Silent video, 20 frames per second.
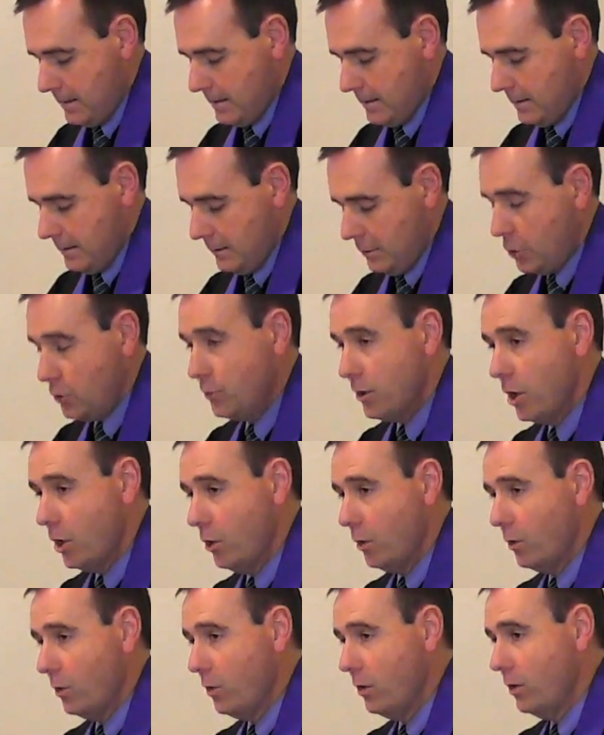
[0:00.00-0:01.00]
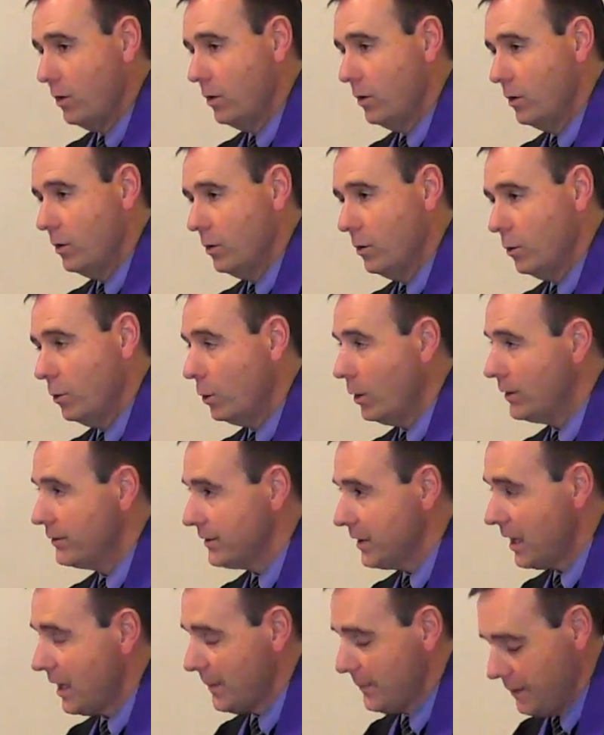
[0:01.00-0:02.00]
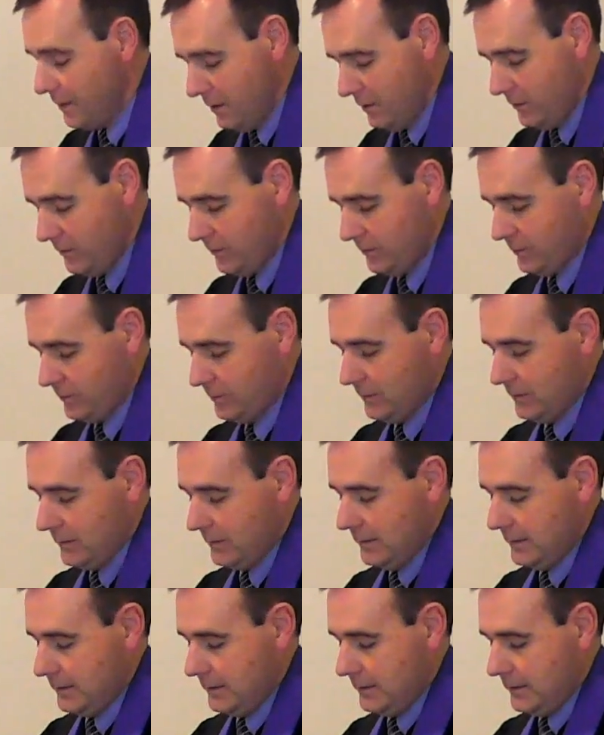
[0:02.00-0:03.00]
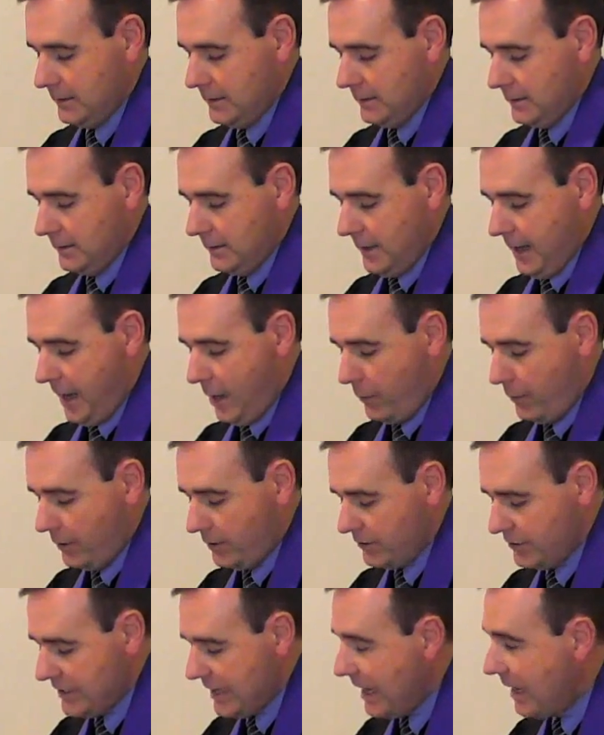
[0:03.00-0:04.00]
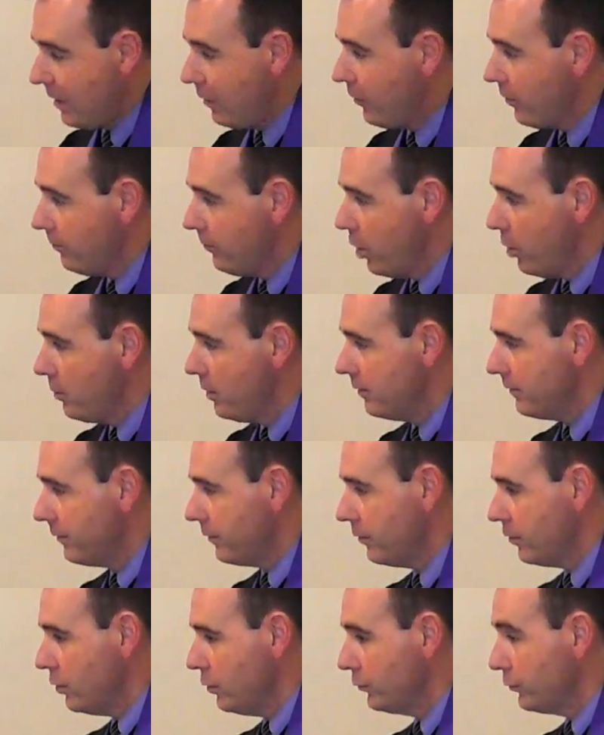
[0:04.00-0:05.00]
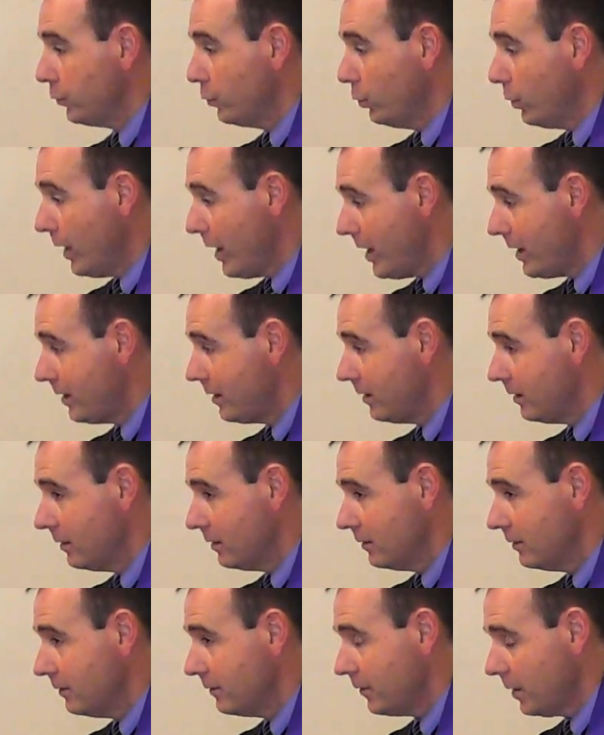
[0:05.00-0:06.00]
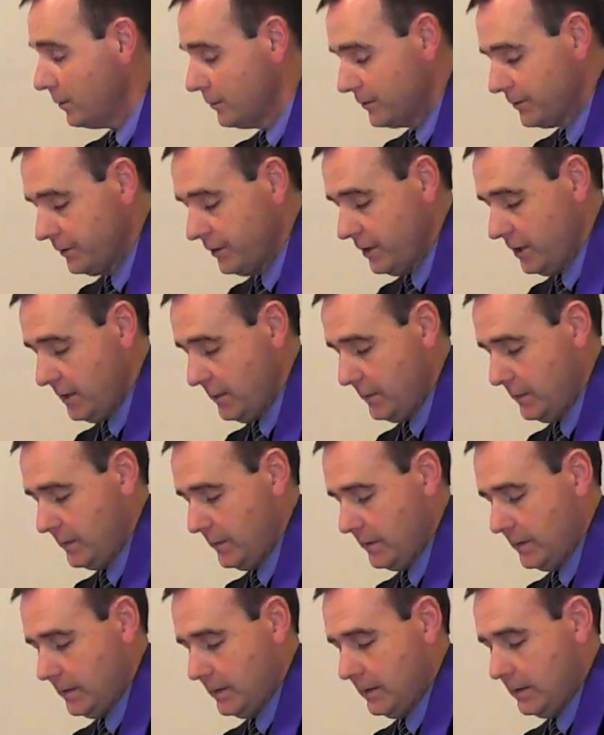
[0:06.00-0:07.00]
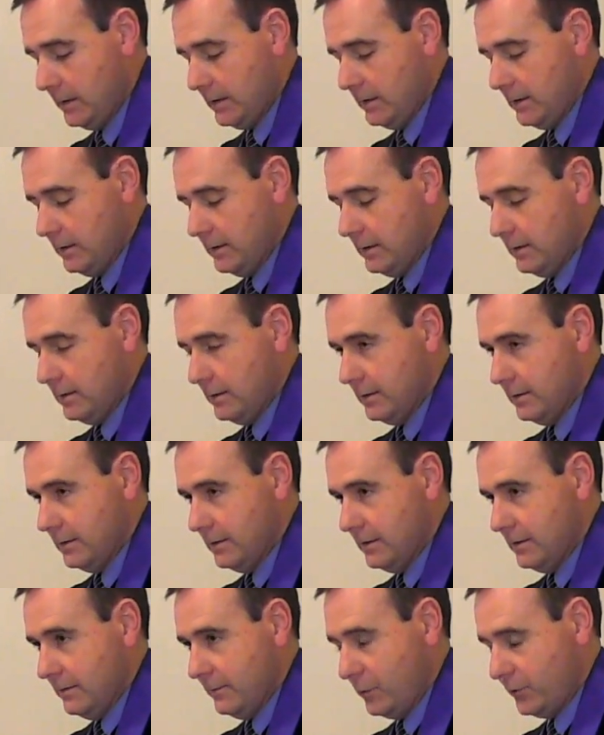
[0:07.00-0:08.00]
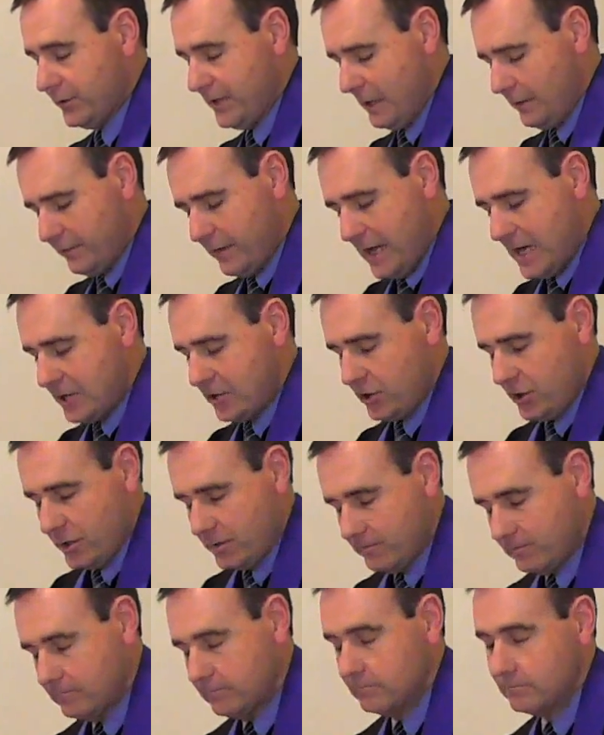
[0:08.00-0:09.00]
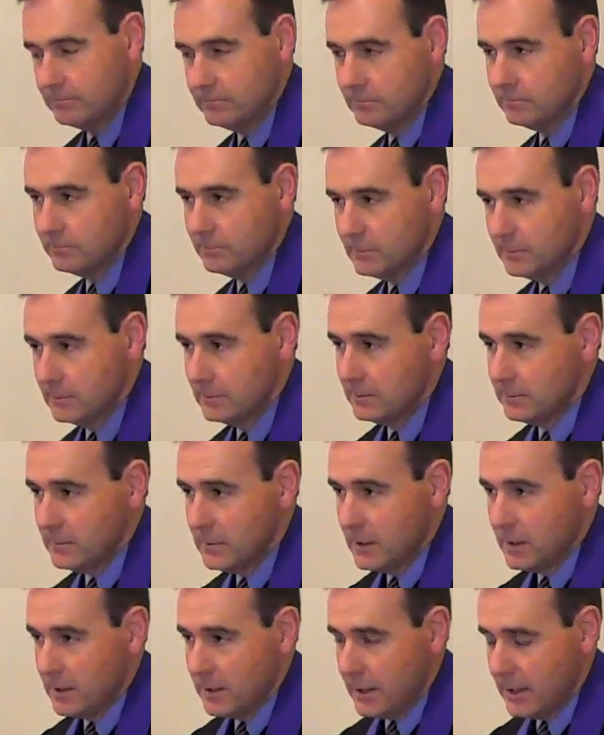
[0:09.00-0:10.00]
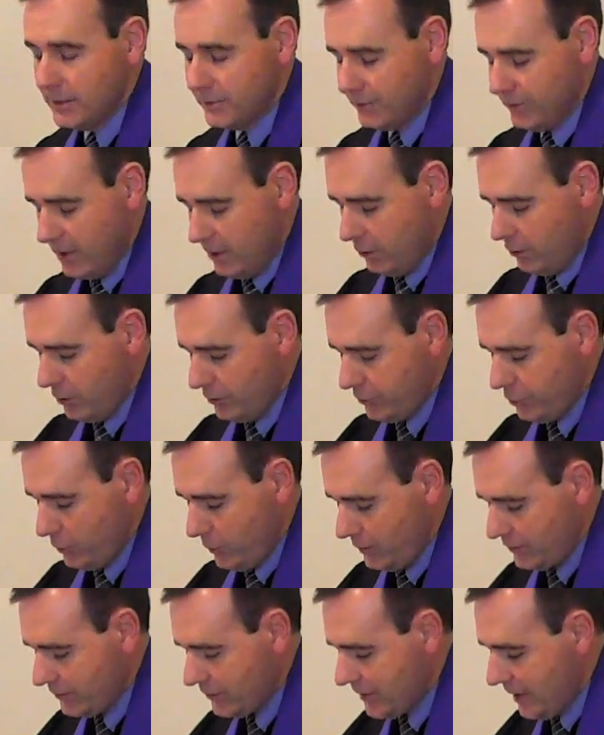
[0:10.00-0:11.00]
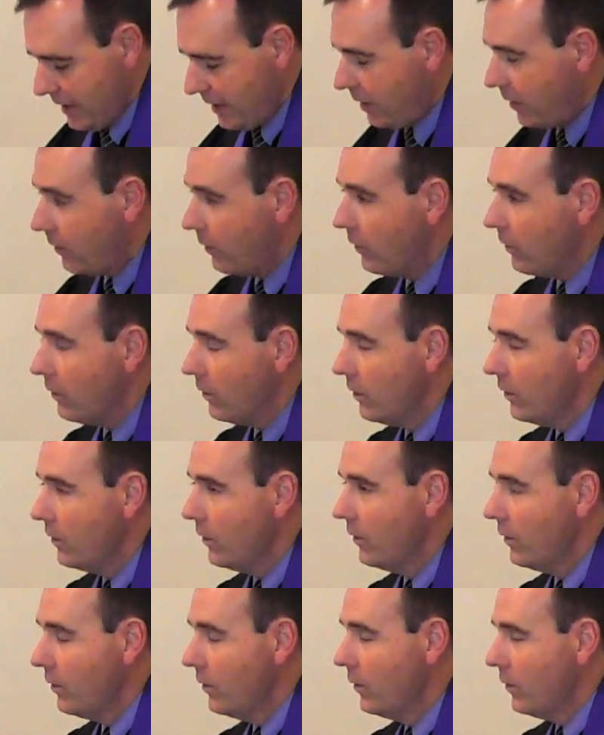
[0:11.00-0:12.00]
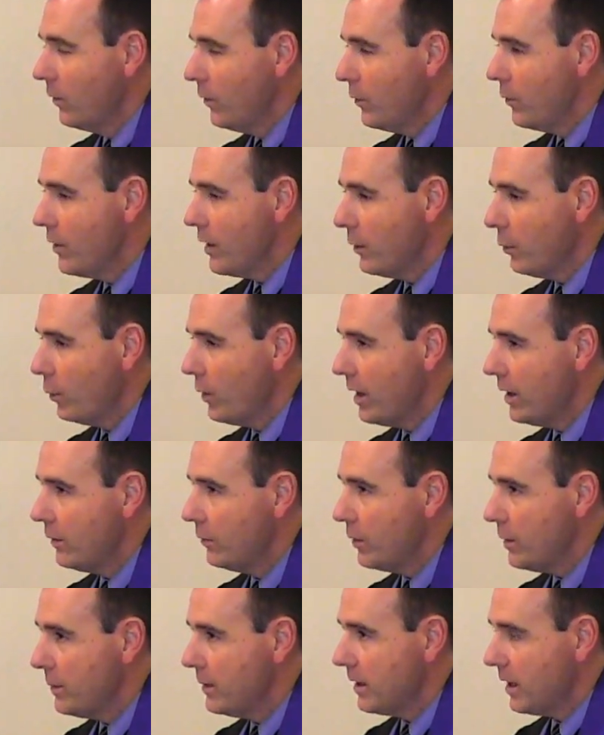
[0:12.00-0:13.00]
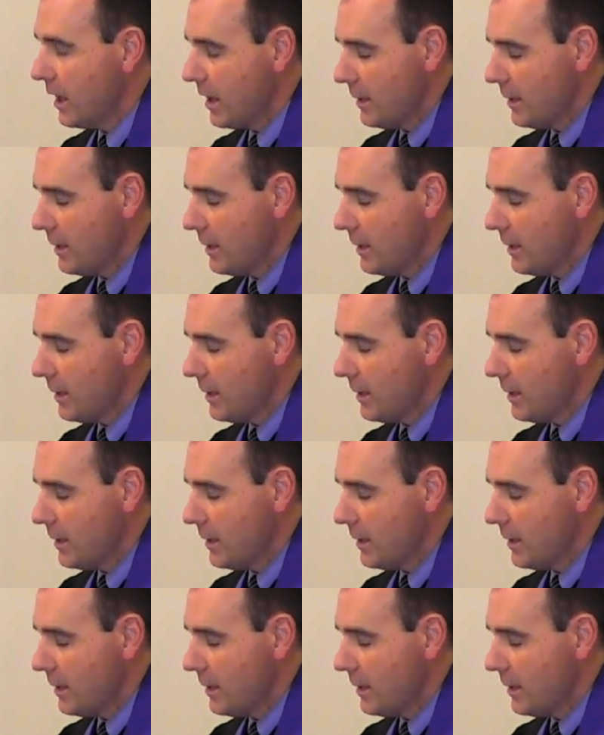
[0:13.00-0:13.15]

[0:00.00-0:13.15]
You know what time it is, how it is now the moment for you to wake from sleep. For salvation is nearer to us now than when we became